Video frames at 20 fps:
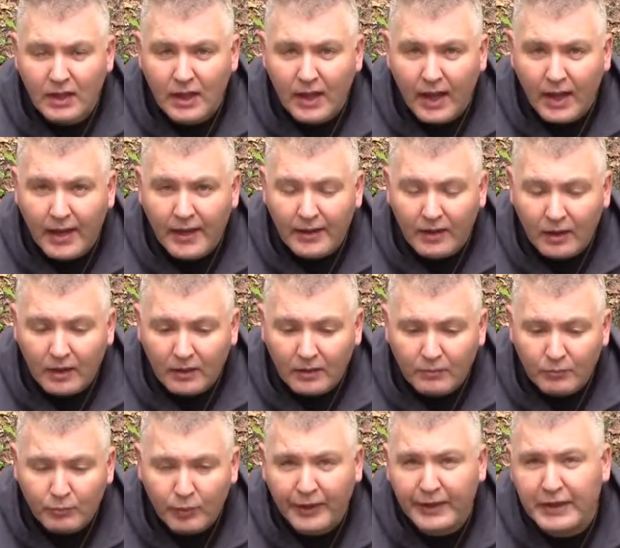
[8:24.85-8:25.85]
a
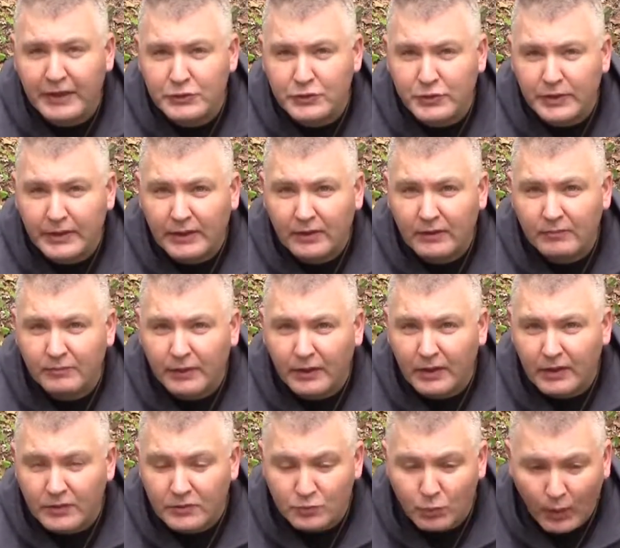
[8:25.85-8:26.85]
brain injury,
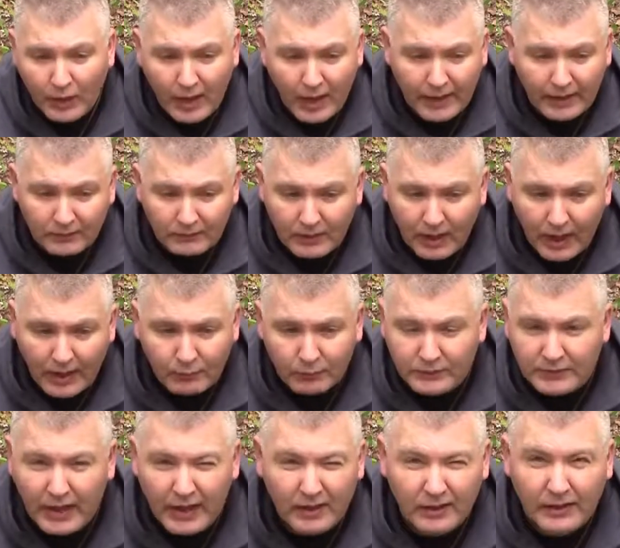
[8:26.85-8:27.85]
because one eye will
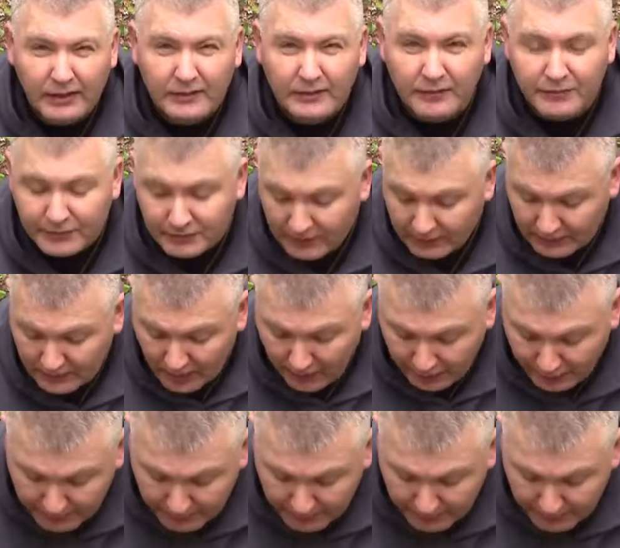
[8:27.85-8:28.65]
dilate different than the other.